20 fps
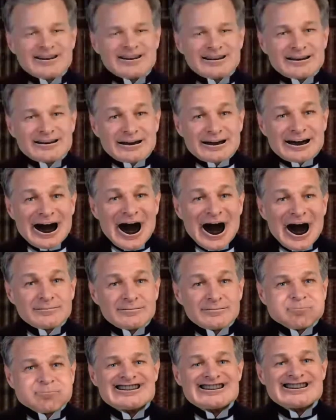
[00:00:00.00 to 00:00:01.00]
It was
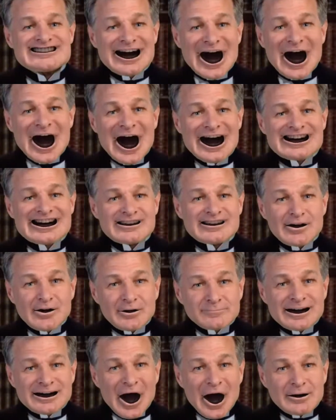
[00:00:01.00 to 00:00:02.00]
Don
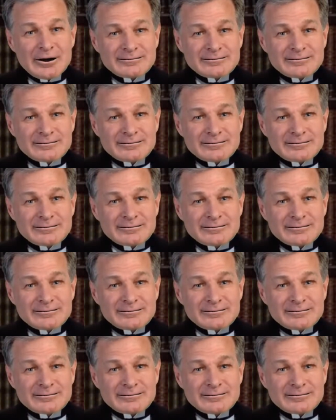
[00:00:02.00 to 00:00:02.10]
Jr.